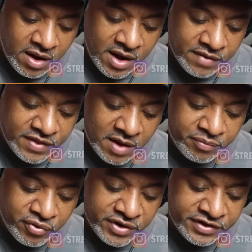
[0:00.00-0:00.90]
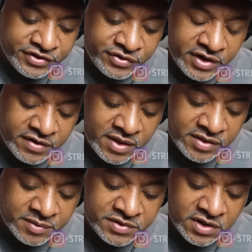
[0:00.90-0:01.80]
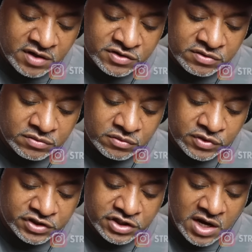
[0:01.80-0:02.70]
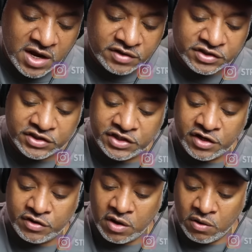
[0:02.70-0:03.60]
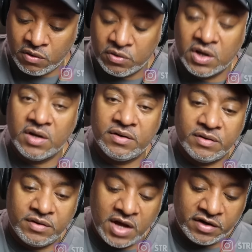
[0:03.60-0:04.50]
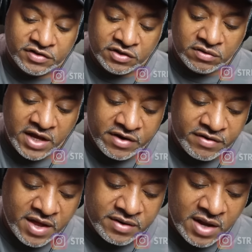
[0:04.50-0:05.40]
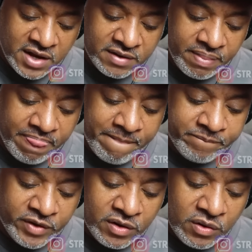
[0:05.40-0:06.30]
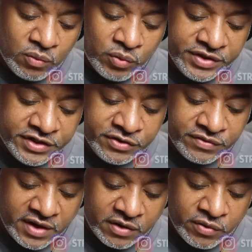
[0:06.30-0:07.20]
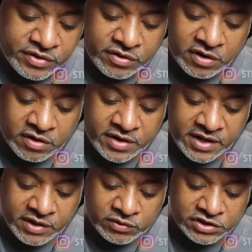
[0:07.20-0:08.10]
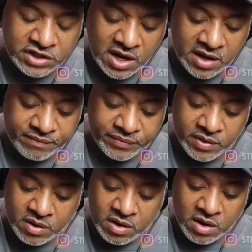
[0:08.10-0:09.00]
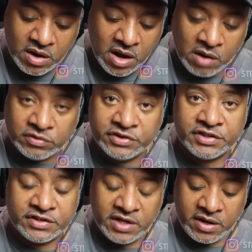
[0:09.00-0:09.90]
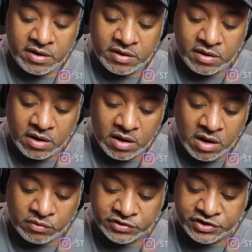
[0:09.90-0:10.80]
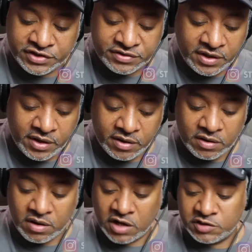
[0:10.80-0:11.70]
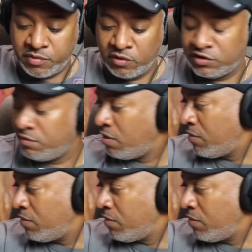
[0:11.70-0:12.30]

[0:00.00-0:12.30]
At that point, did you hear that Nipsey Hussle was shot? She said, no, not until later that night. What did you think when you heard that he was shot? I was just saying, I was just there. I spoke to my